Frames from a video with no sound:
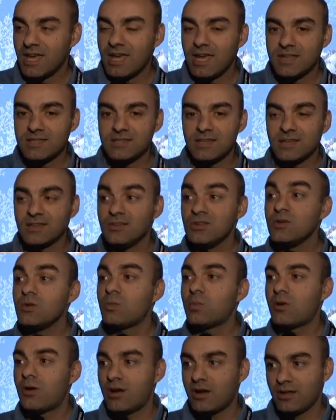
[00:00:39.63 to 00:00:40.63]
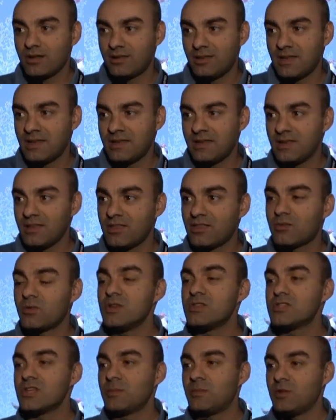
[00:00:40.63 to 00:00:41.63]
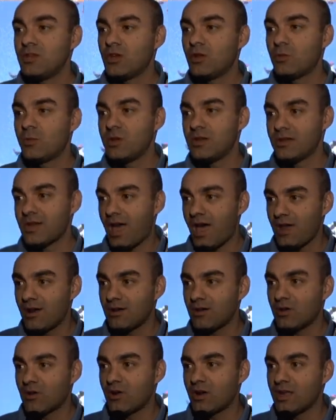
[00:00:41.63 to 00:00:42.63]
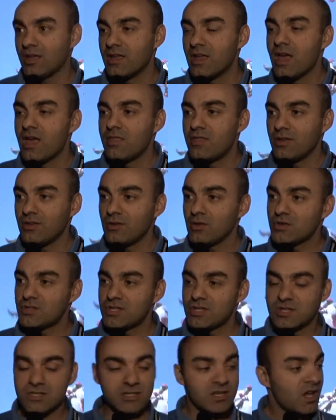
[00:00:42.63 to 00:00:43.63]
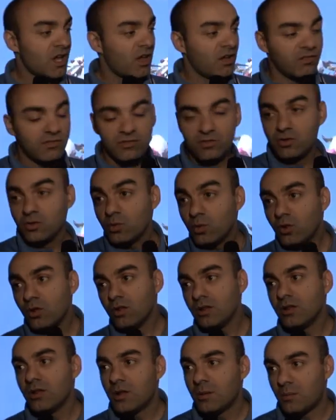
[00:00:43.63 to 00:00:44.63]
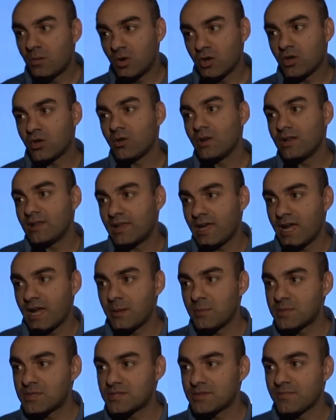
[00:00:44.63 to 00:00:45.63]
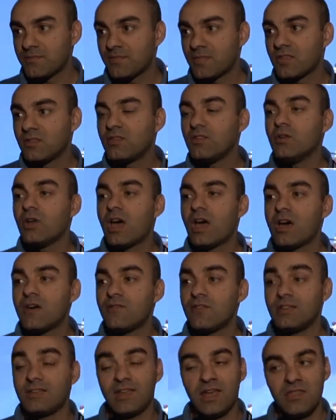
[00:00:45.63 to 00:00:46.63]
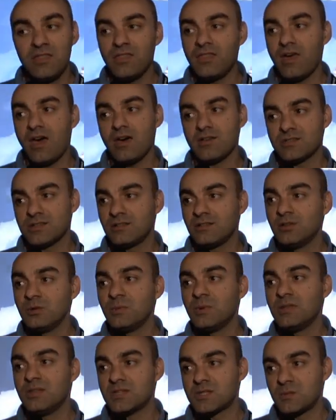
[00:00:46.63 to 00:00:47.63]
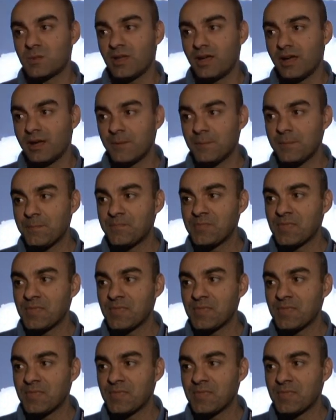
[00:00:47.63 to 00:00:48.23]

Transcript: It's a new product in the 3-chip DLP category that uses dual mercury lamps to have a 10,000 lumen display.